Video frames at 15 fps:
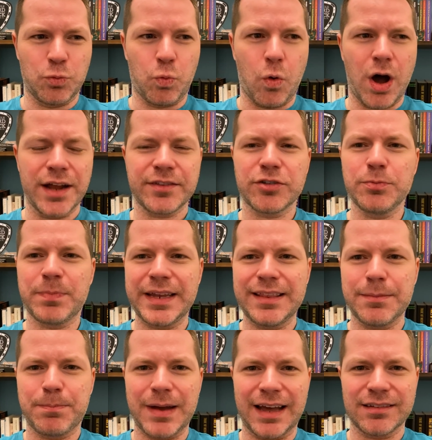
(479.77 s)
want to be
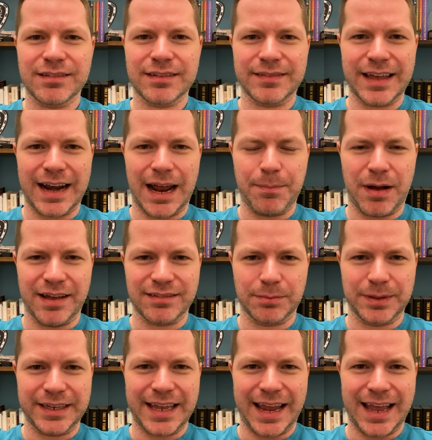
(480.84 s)
the best that I
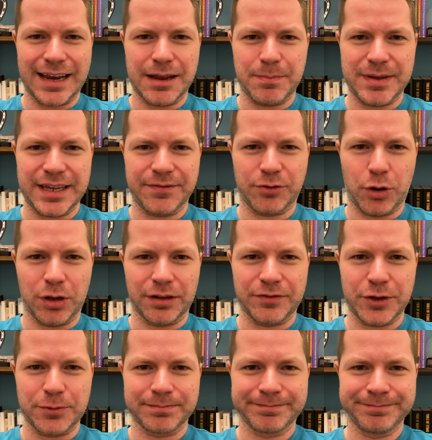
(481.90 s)
possibly can be for all of
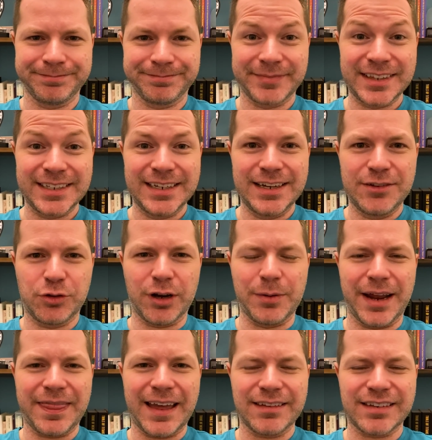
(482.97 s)
you. So
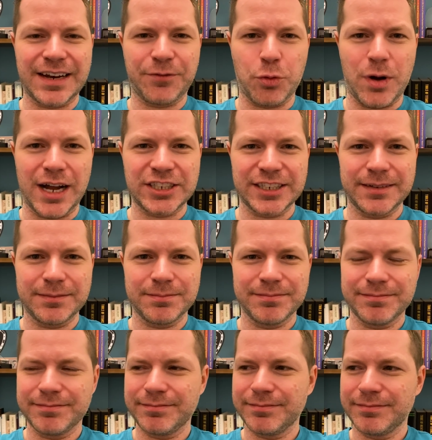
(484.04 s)
anyway, thanks again for
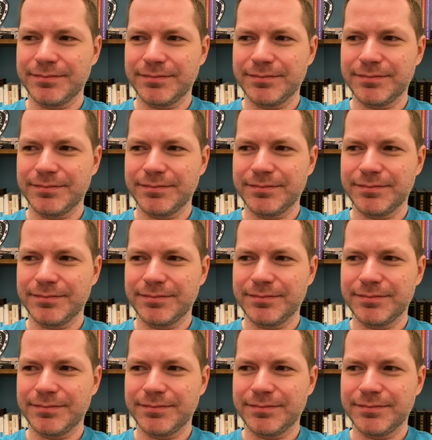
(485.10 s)
watching.